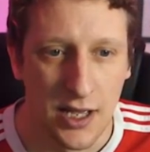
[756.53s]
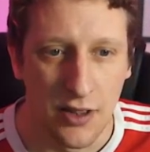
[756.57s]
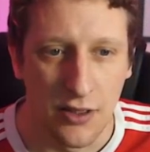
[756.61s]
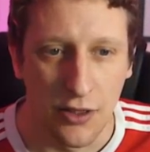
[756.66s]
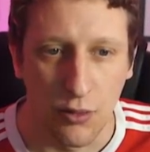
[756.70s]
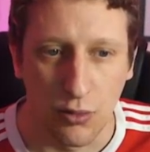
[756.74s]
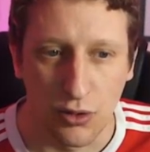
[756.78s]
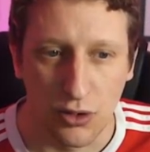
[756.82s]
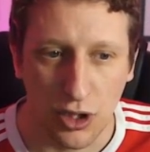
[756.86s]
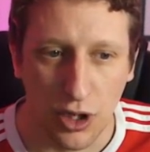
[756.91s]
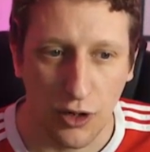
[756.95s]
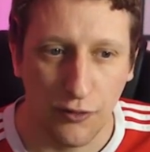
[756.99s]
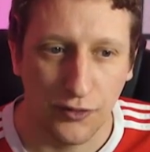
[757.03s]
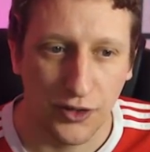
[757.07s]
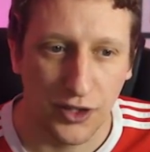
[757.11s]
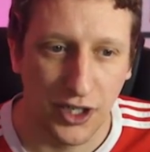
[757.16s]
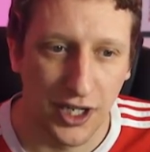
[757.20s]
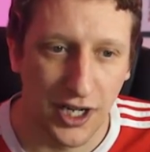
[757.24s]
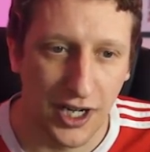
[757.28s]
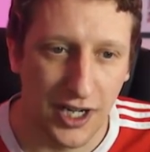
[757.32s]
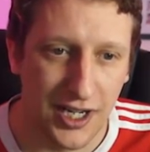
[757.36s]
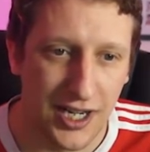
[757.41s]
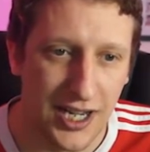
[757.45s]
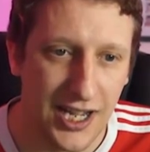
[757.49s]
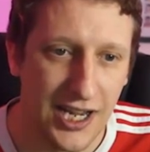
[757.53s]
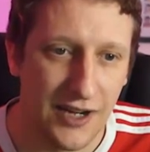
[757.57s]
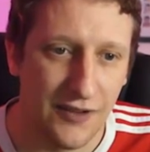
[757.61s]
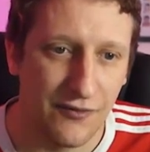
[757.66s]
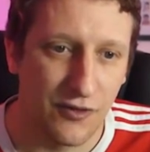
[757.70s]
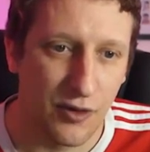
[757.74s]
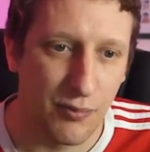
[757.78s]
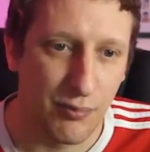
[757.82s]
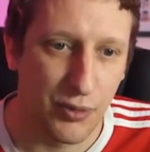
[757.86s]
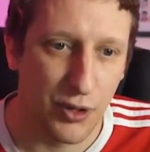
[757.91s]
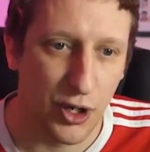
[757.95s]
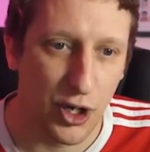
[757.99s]
there was often a need
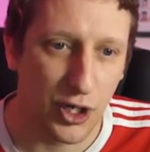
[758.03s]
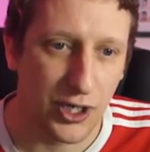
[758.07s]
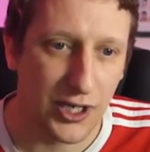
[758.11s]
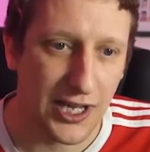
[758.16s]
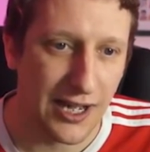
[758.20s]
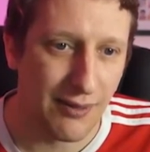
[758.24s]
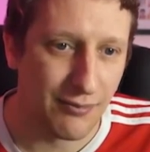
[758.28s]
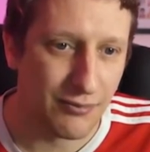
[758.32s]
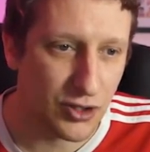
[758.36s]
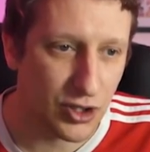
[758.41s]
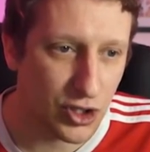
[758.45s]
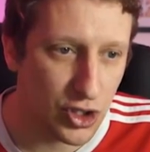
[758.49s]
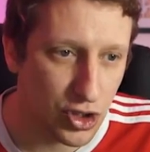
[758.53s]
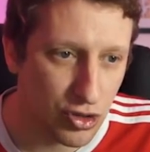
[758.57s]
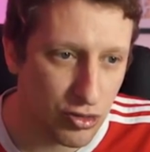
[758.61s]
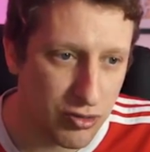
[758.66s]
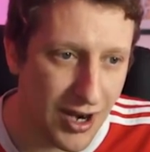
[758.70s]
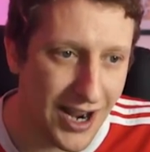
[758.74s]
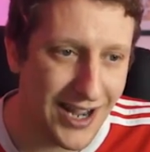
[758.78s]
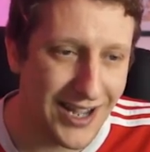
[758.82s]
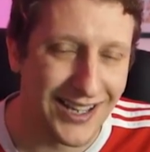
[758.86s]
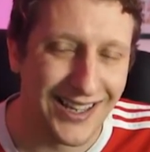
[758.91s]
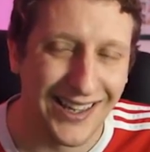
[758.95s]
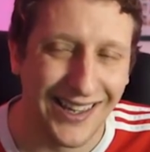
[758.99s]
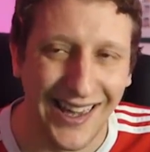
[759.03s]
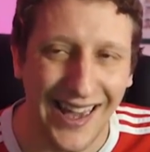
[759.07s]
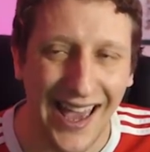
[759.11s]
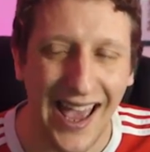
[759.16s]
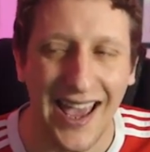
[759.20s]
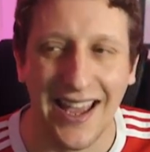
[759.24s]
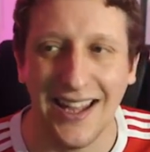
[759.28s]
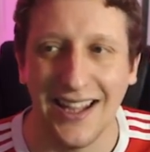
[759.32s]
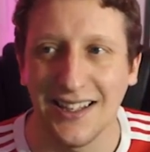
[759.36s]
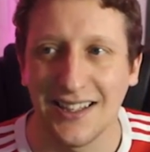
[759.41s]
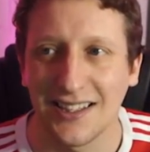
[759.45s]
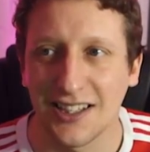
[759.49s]
for Bergkamp to try and
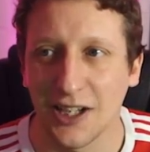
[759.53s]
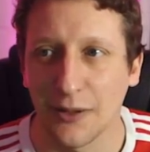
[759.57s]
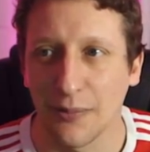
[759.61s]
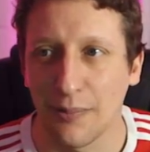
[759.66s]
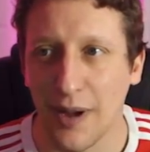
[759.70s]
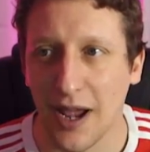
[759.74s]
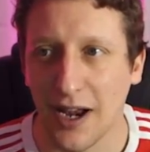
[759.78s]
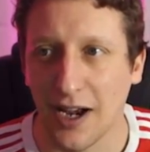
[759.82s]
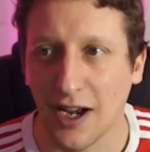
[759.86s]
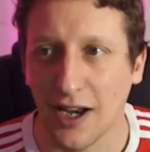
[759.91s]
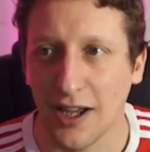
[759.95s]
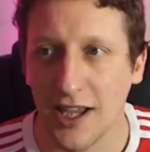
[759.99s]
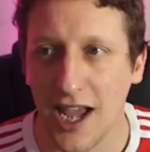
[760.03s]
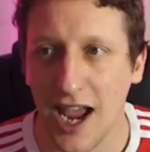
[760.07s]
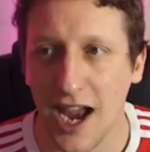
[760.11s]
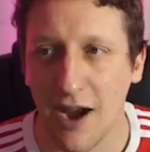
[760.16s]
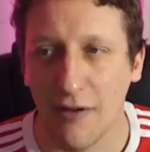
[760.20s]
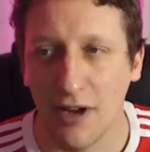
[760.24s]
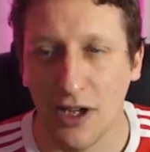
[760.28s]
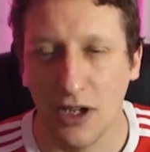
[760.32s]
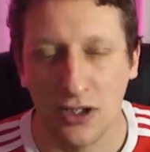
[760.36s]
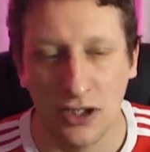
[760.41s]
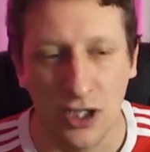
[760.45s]
get into the penalty area.